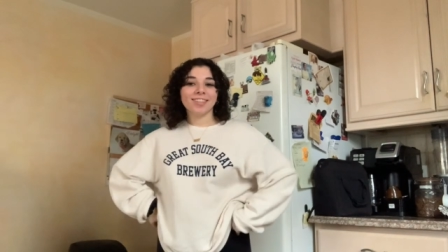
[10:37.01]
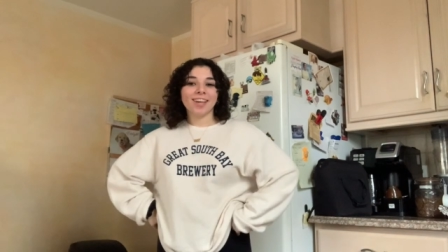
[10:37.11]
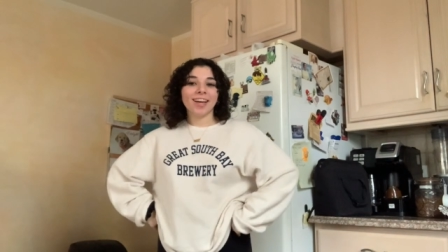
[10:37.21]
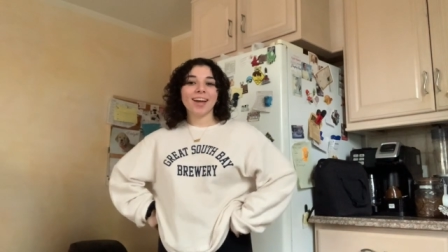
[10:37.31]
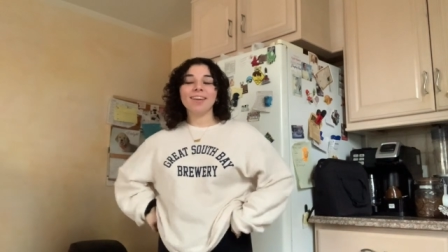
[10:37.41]

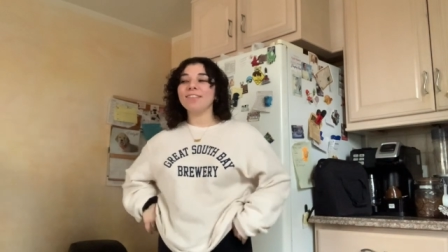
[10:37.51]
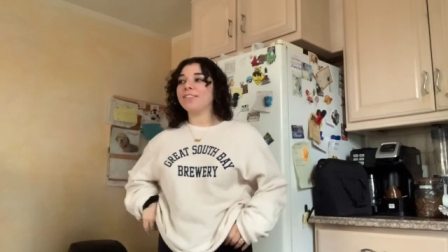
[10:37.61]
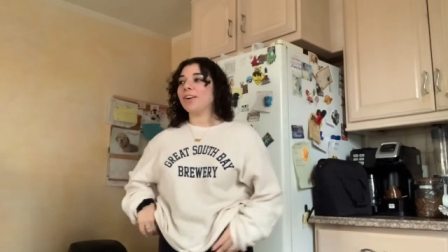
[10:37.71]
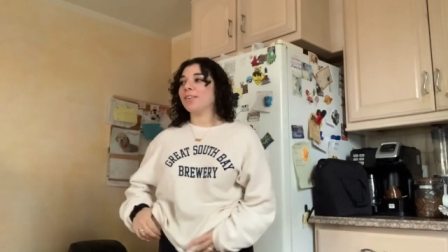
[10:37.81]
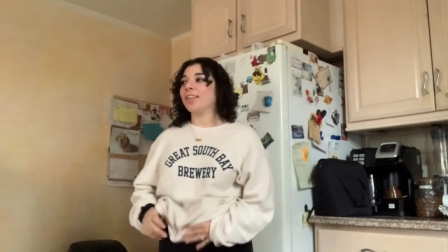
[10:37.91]
I kind of
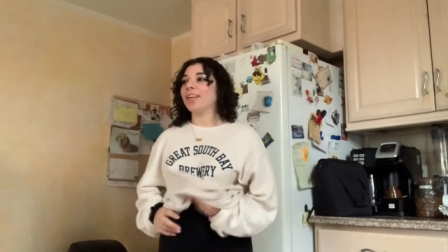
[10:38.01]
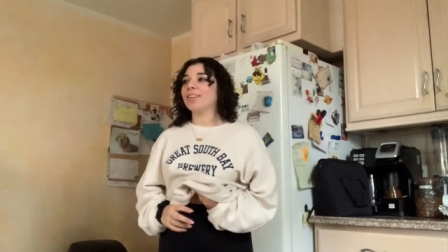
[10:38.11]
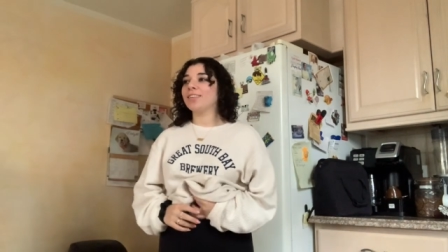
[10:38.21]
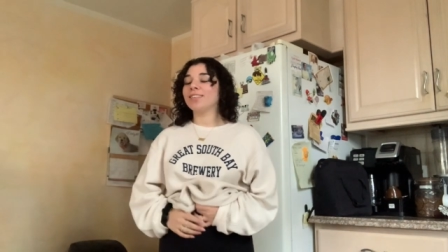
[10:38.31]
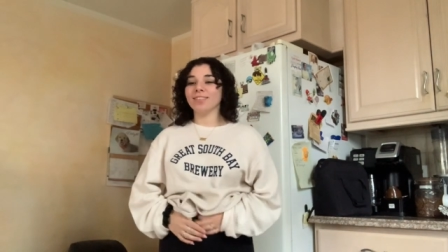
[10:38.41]
fuck with
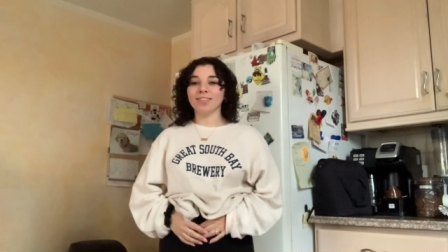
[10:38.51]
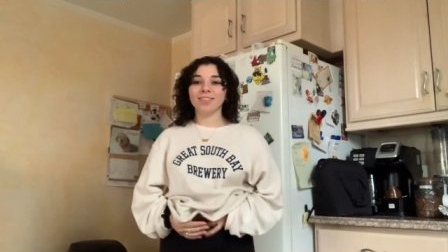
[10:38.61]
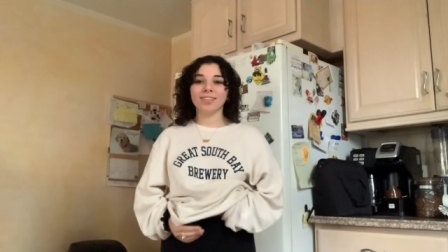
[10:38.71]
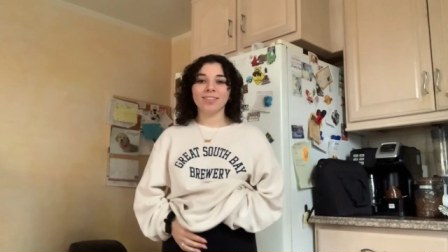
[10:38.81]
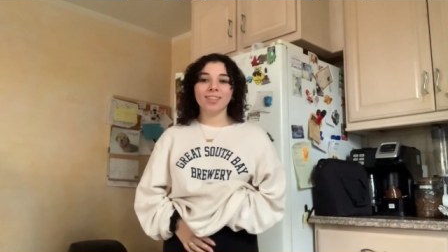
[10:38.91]
it.
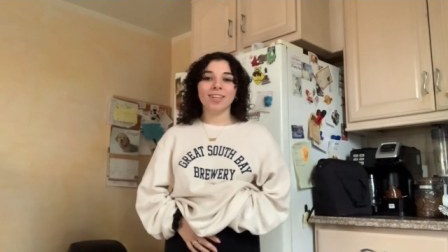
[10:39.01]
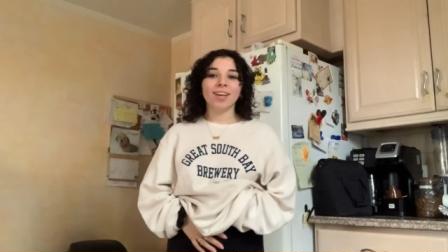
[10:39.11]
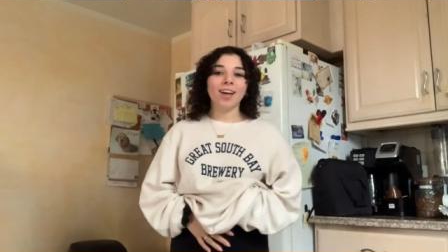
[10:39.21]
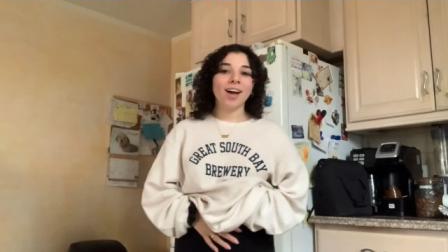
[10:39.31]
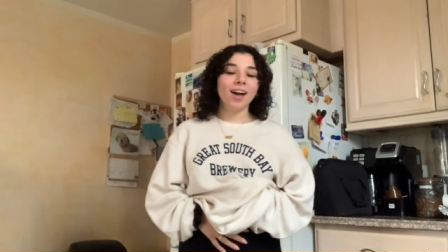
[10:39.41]

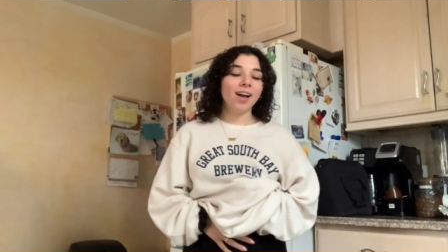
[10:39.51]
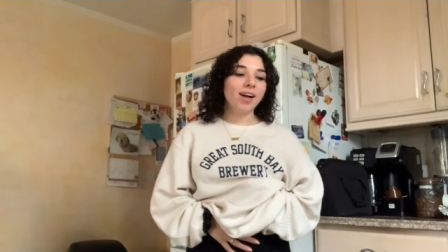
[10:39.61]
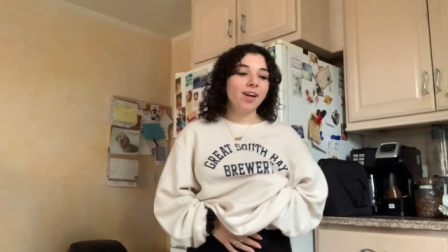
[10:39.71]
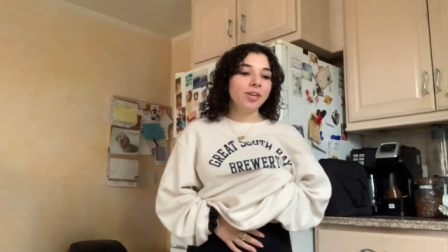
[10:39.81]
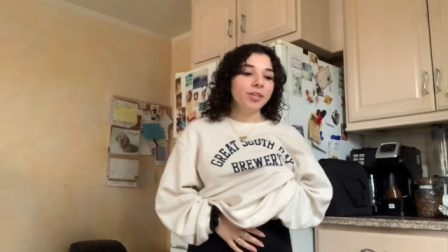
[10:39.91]

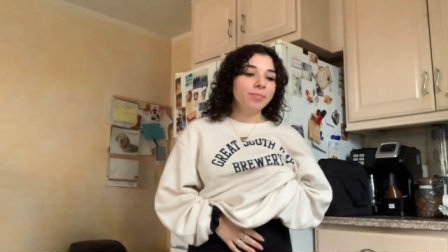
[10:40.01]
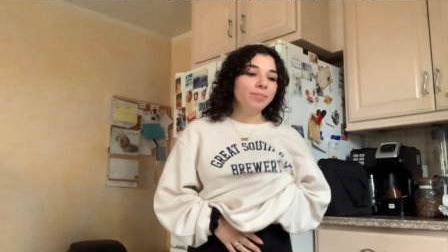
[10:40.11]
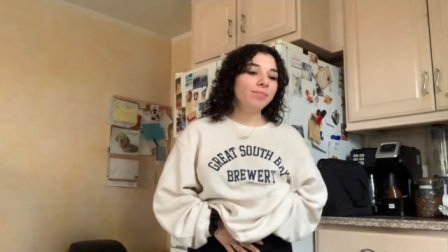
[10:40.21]
Um,